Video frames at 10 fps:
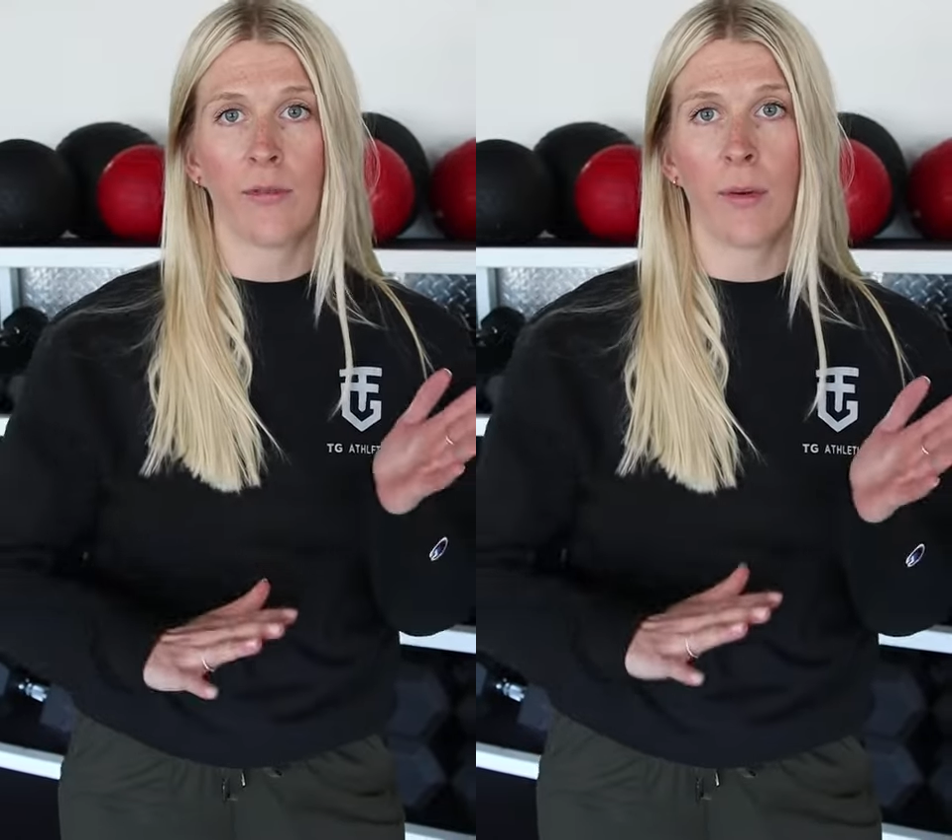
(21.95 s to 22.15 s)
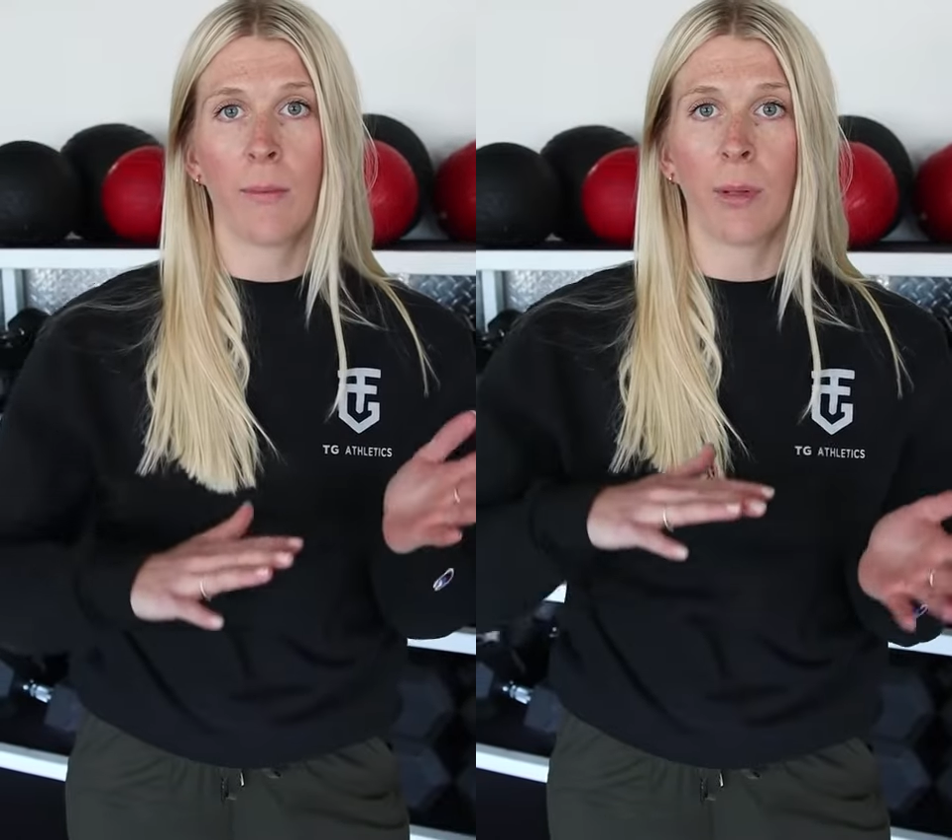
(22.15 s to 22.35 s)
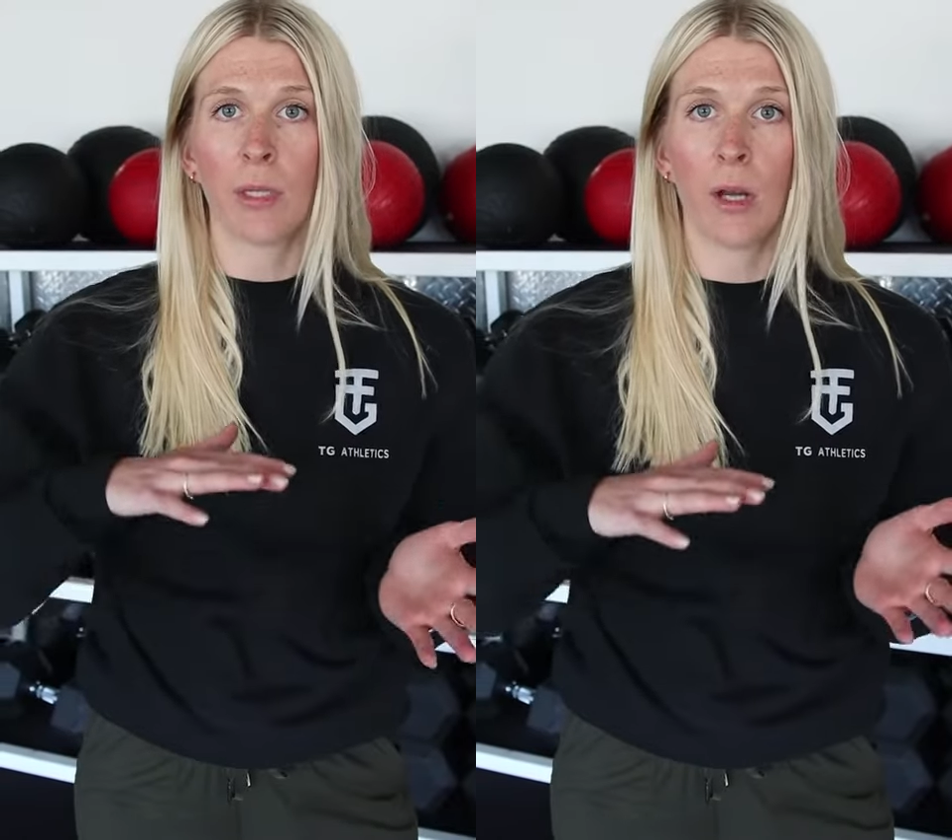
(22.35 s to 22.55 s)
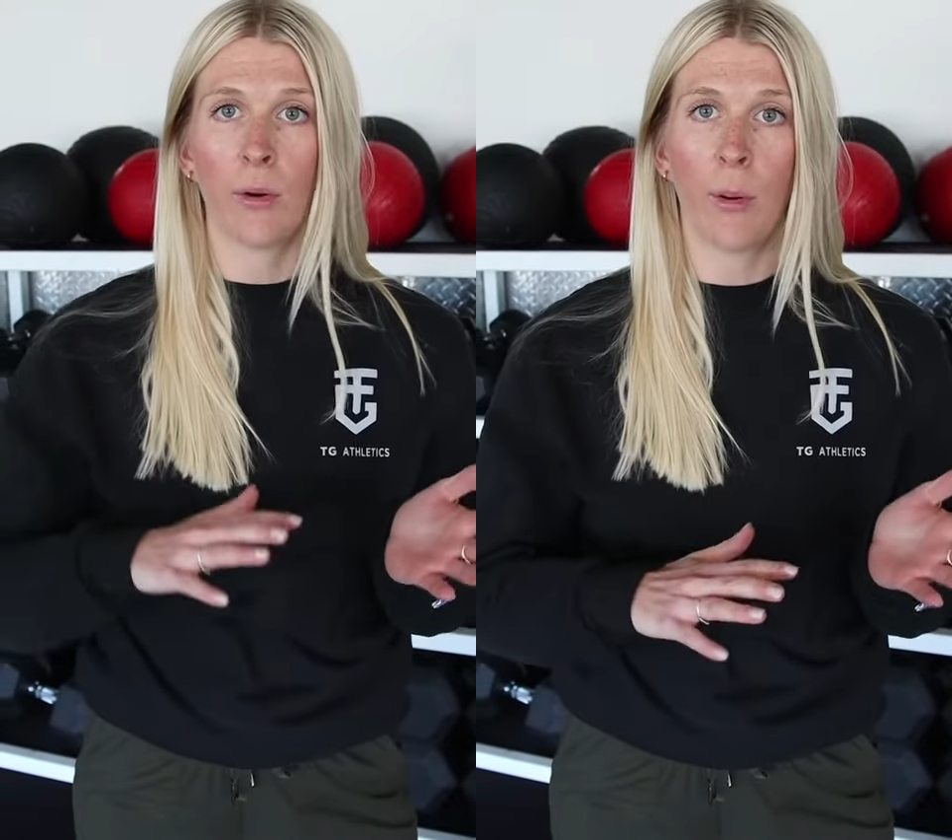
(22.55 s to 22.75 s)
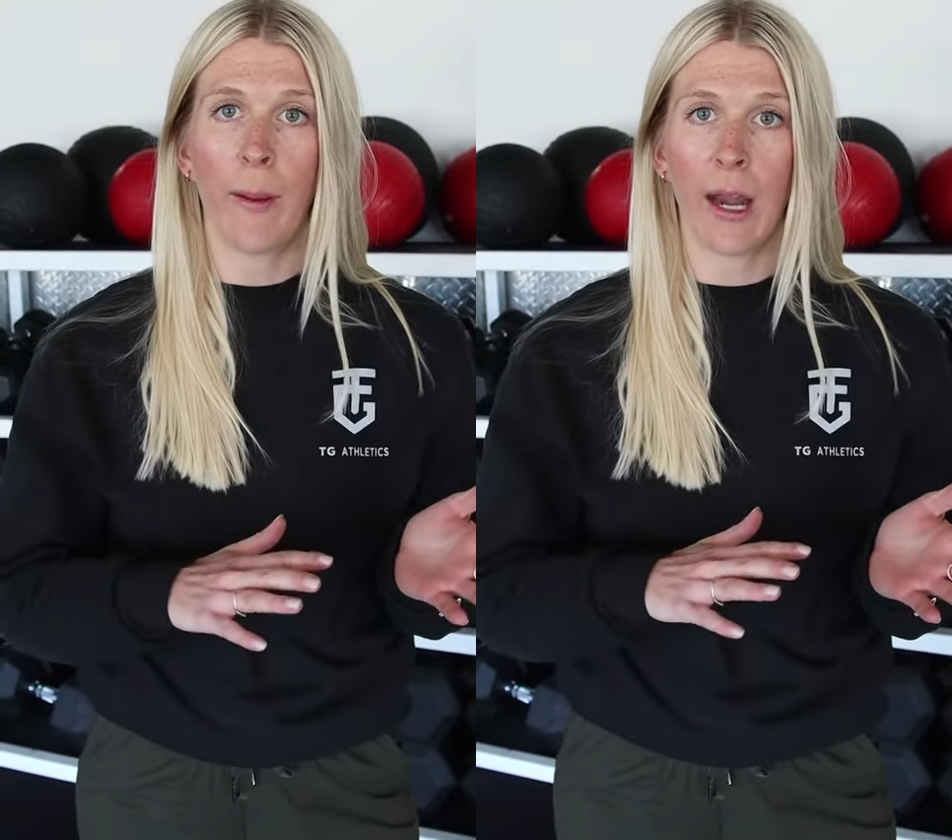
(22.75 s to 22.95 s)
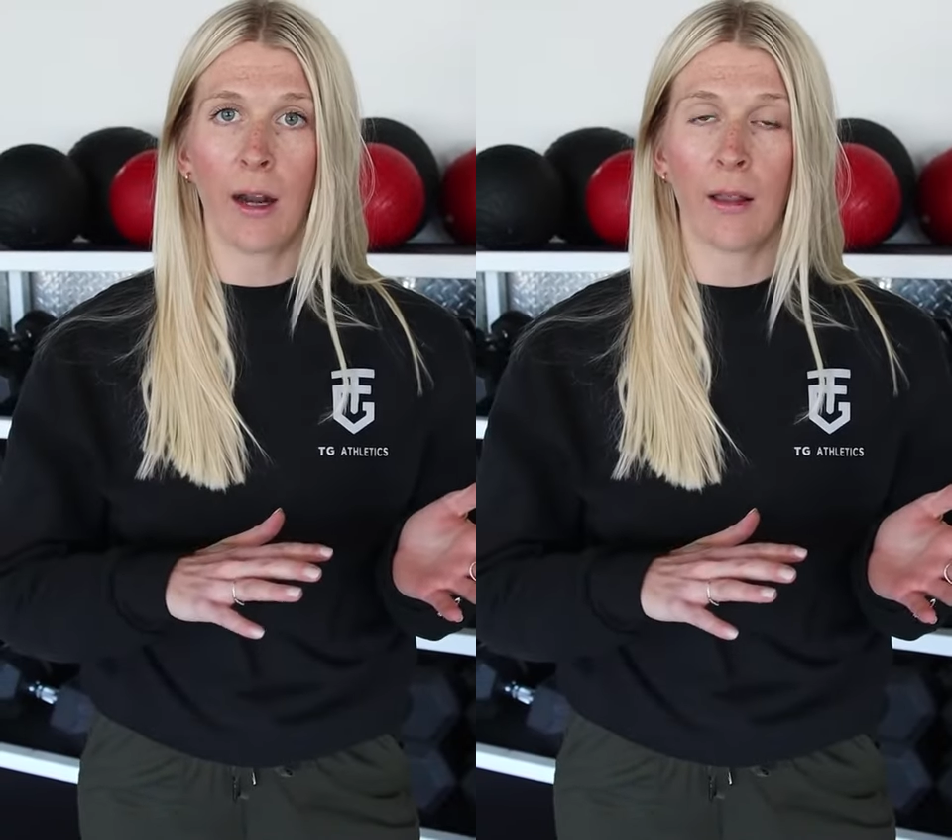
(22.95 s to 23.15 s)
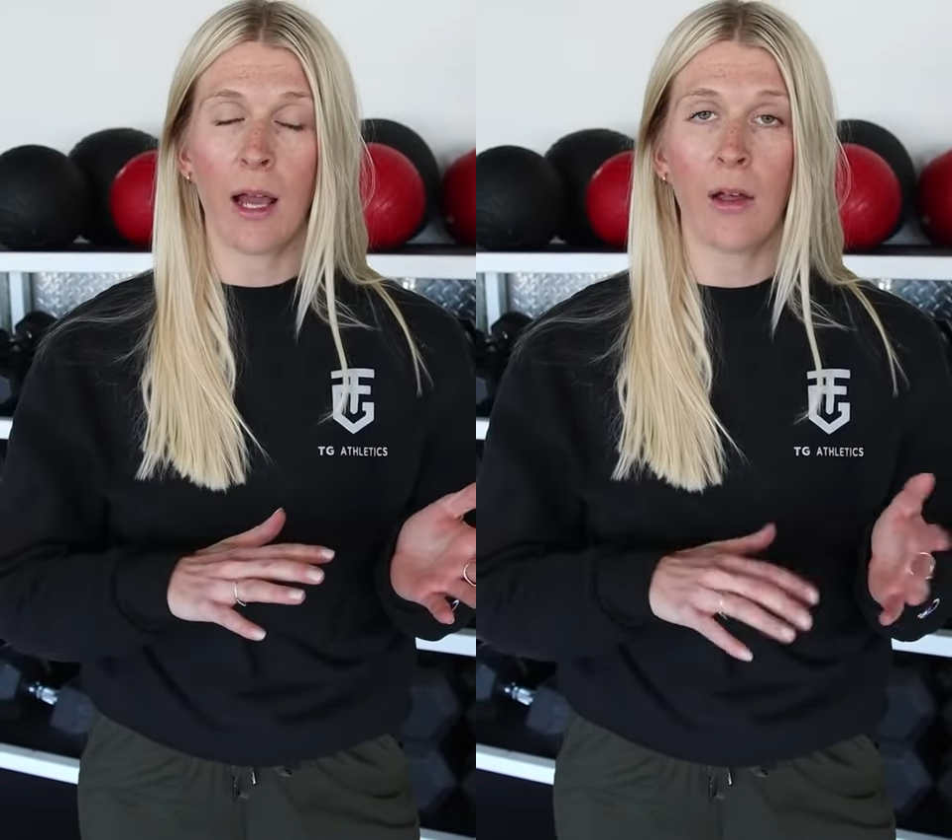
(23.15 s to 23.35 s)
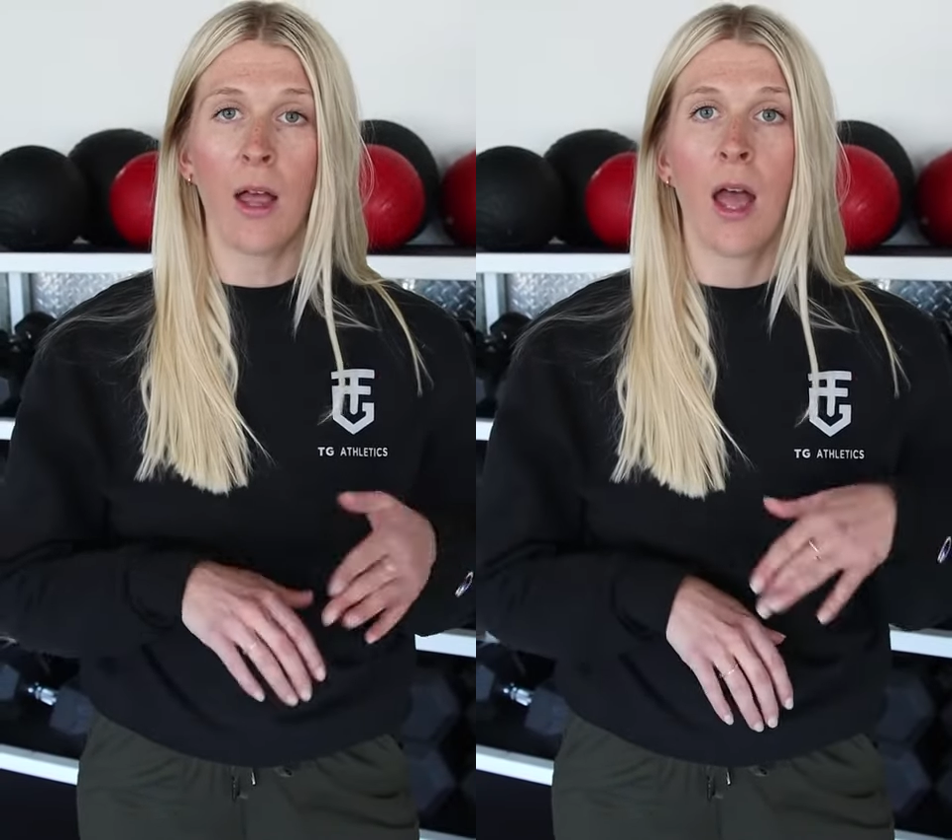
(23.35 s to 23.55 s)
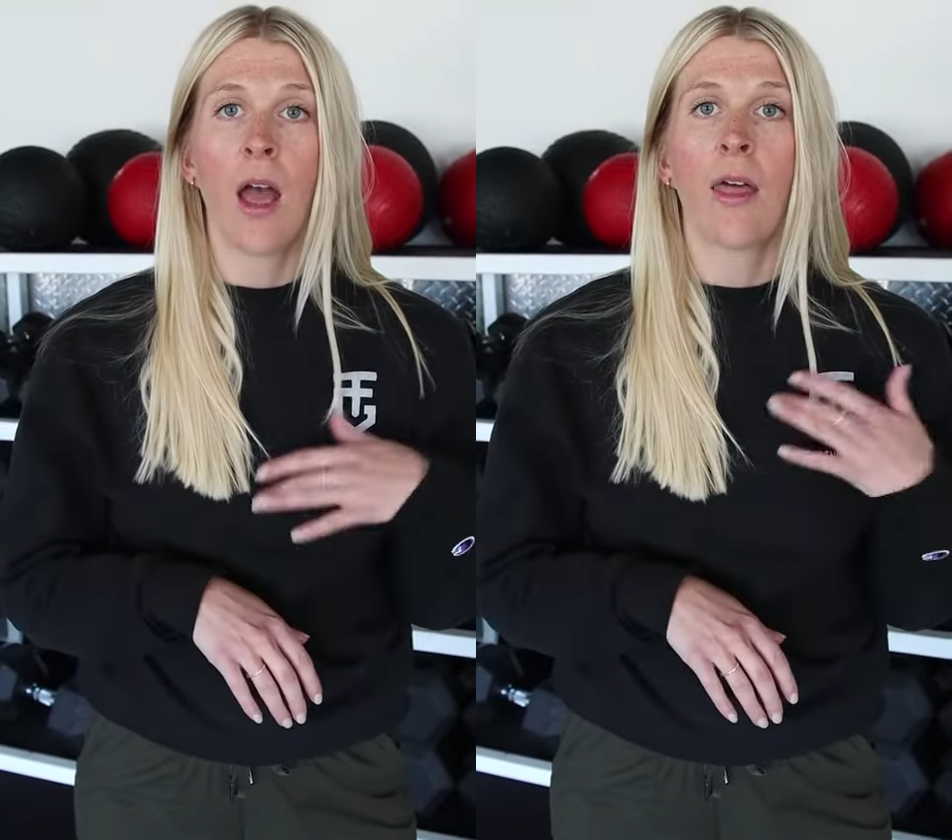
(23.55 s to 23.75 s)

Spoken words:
even below parallel,